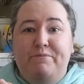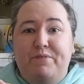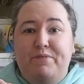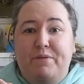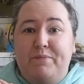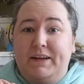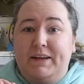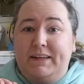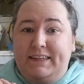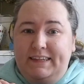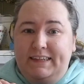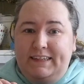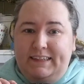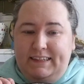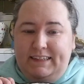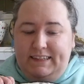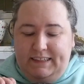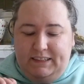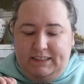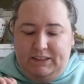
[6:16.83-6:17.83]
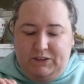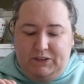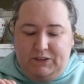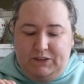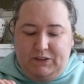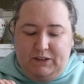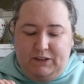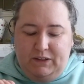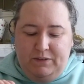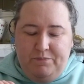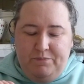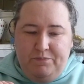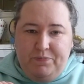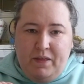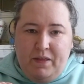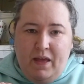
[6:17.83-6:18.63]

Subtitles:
came from the Disney store,